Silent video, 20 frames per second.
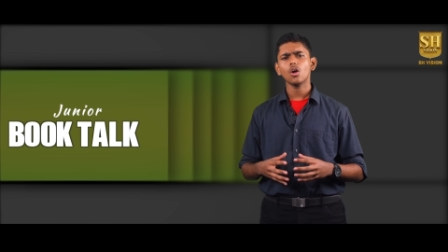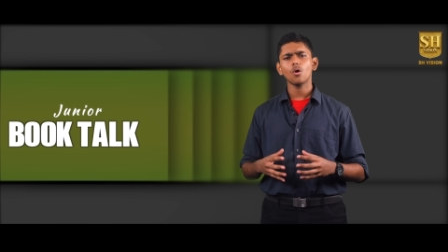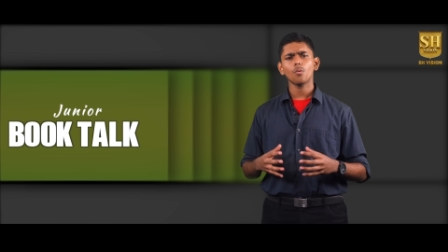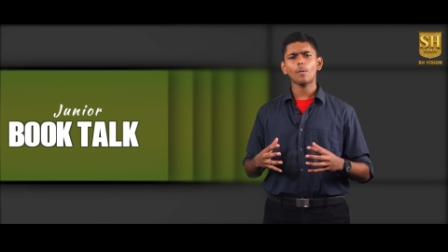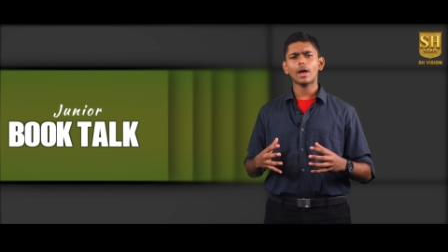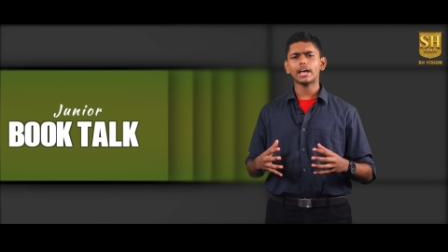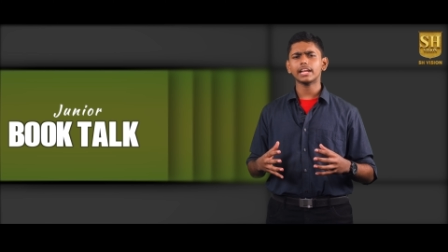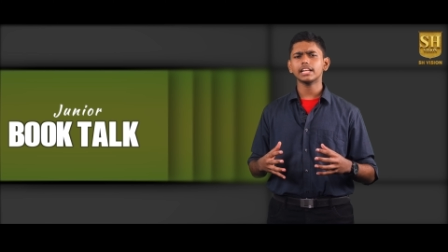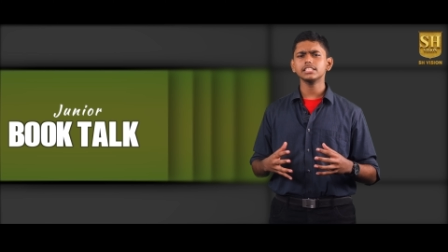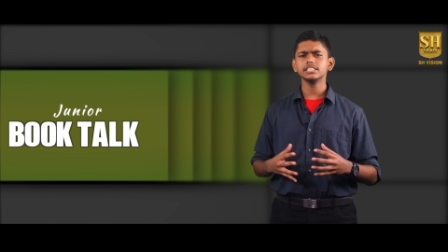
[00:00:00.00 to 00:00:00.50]

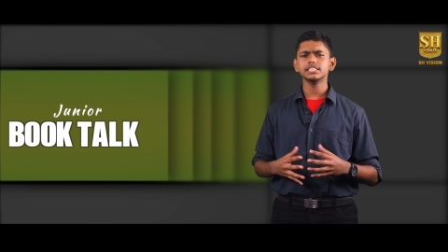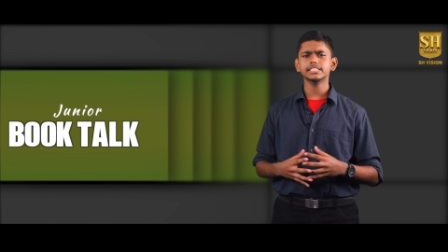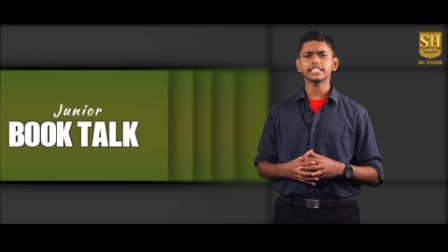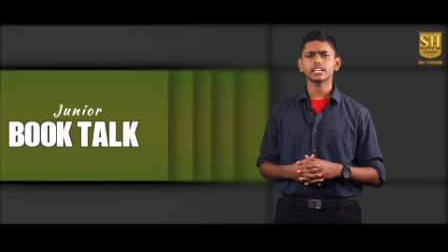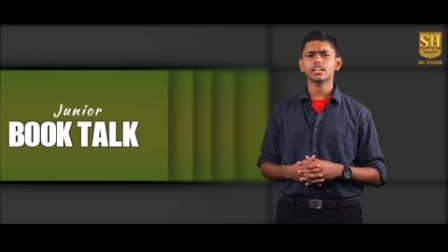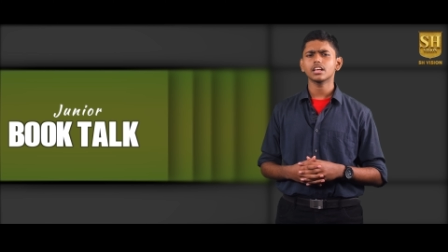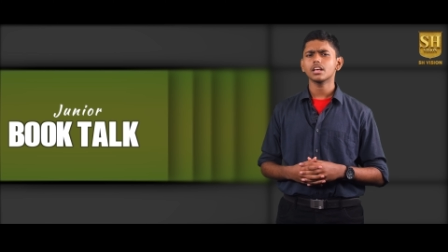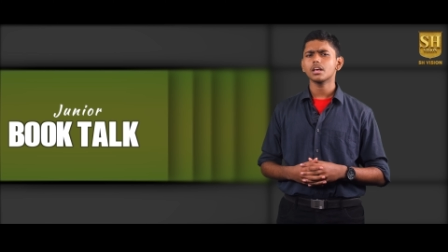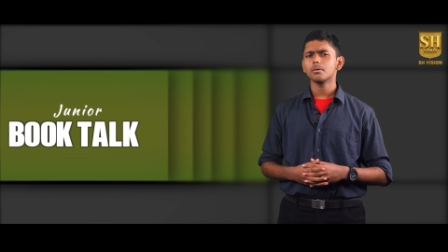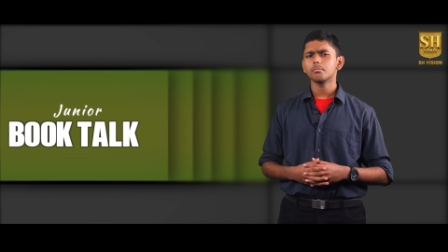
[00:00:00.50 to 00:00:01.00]
Van
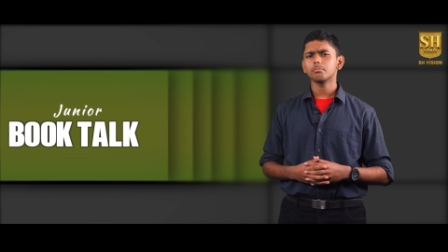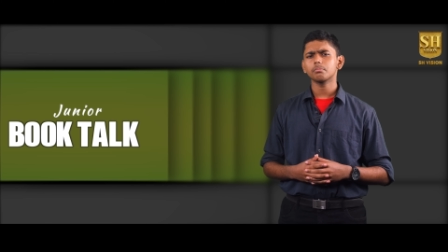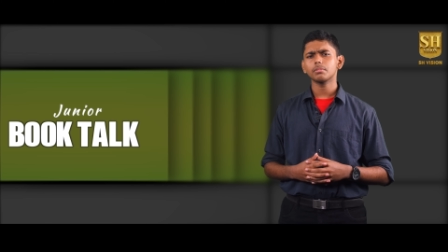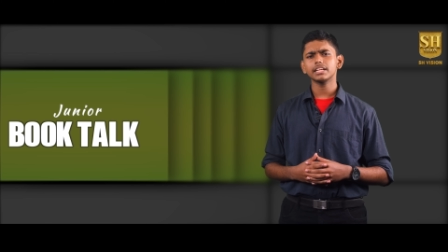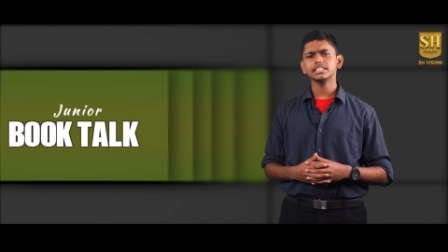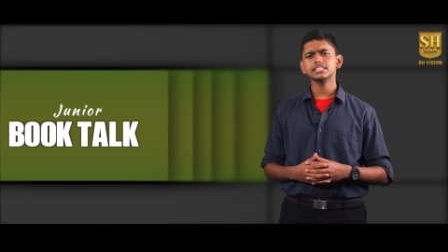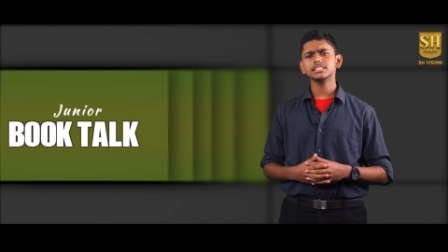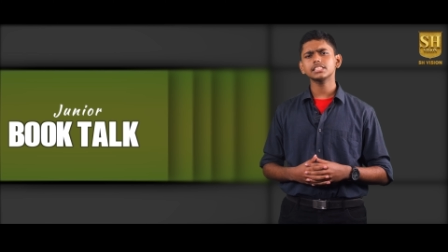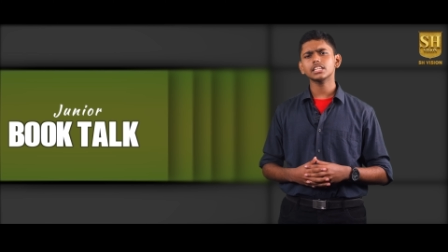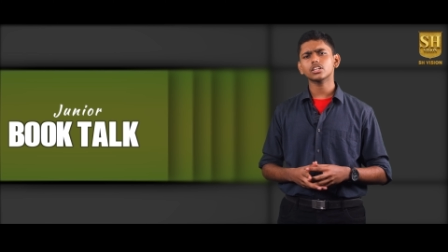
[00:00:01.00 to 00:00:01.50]
Helsing
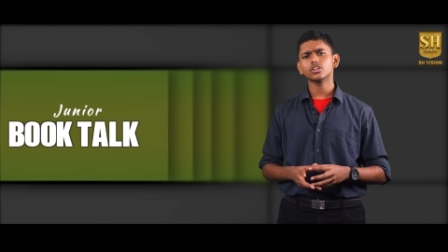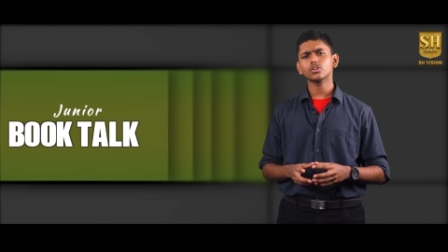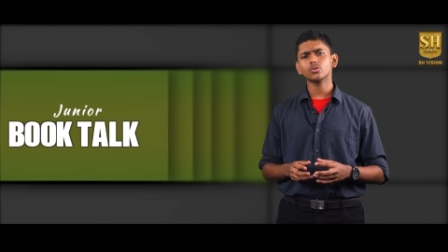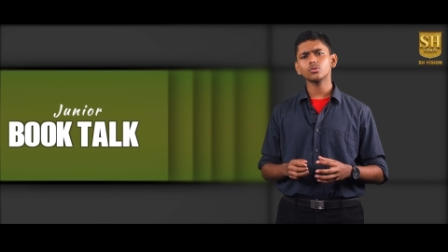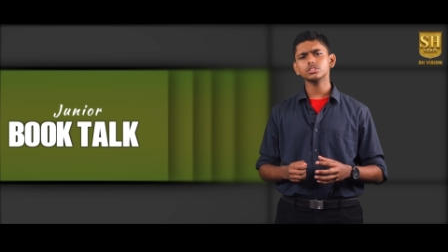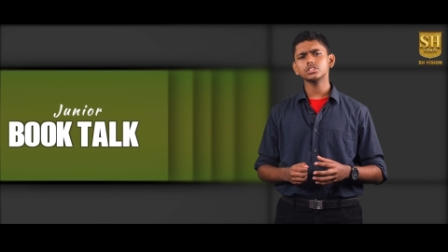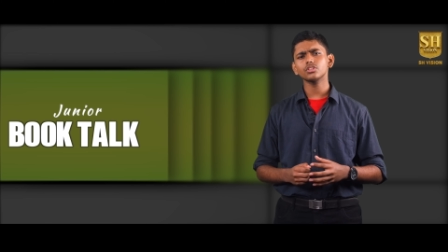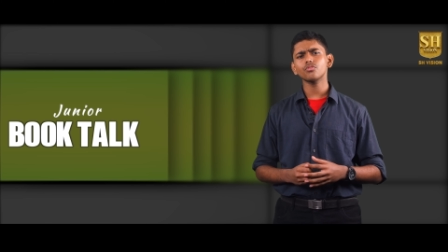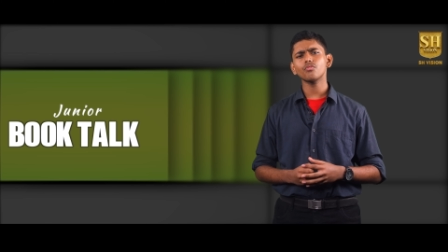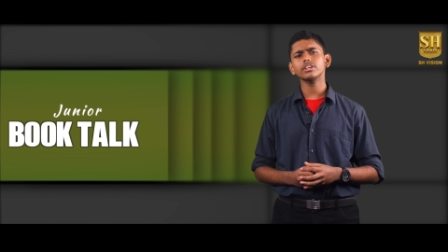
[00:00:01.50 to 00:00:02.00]
placed a
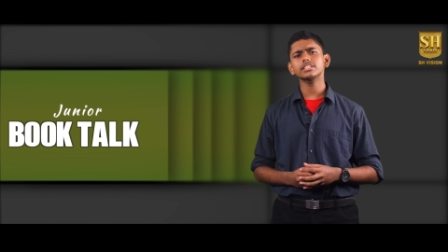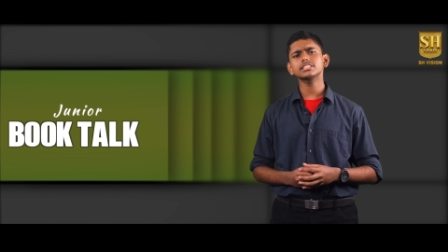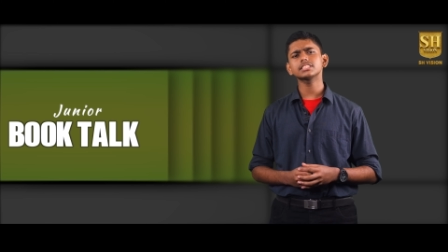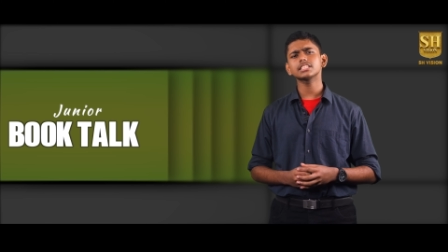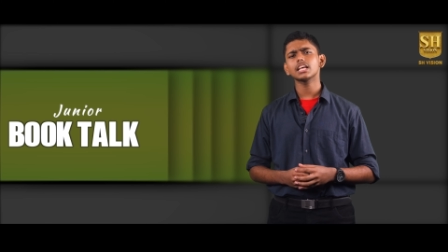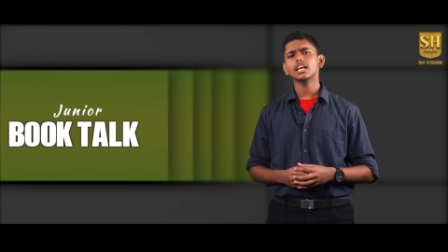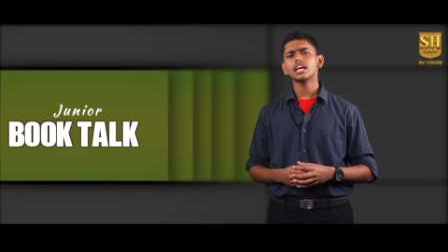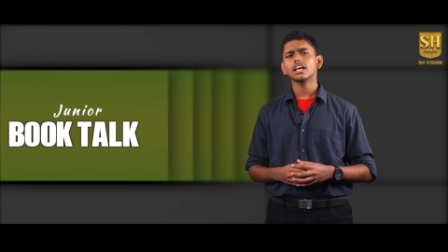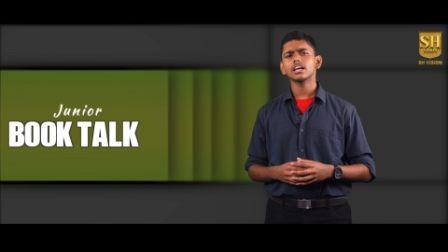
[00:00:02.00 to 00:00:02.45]
crucifix,